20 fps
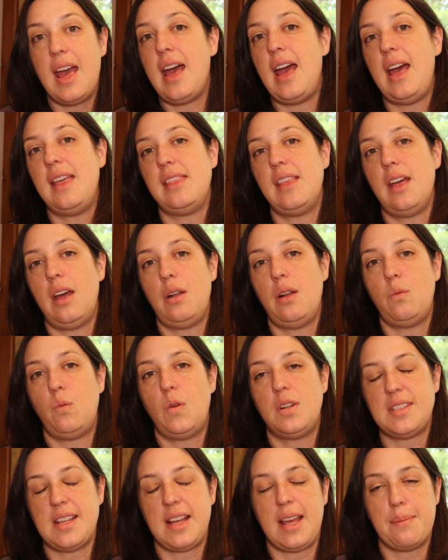And then
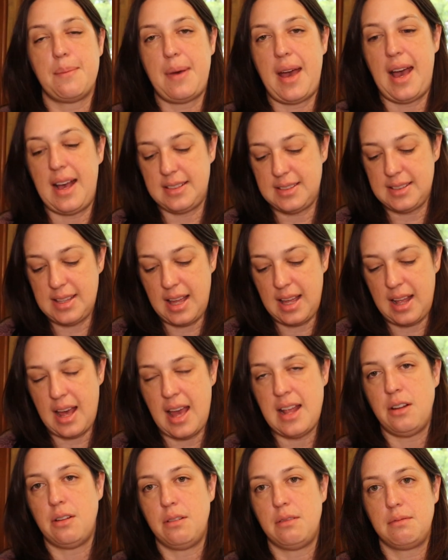once I get past that,
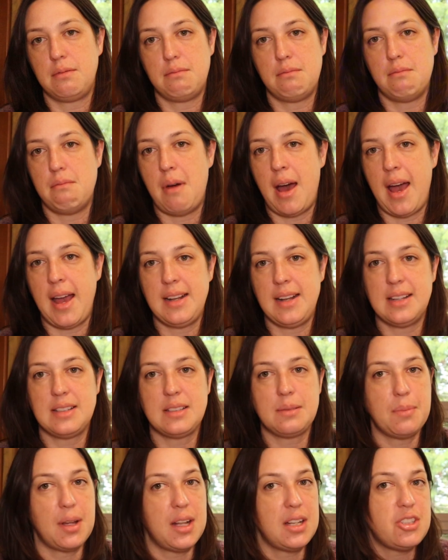I don't mind
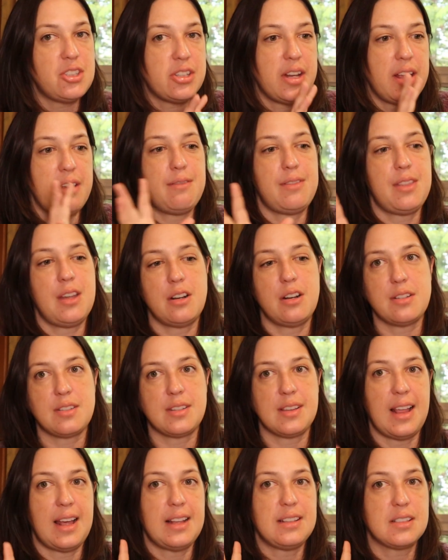as much if
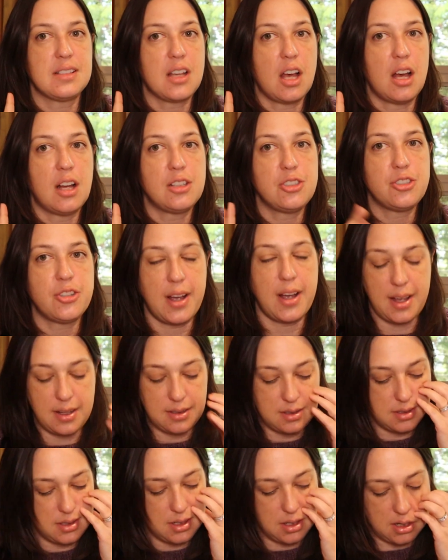there's less
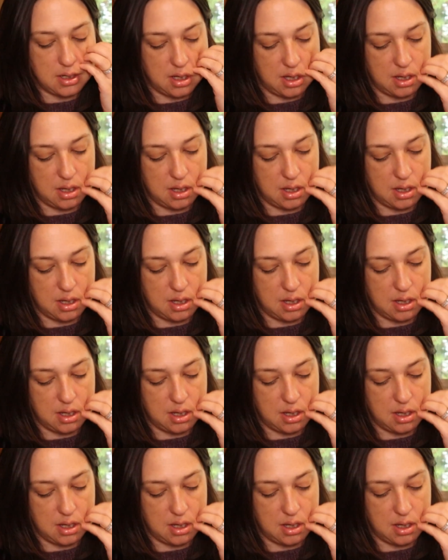contrast.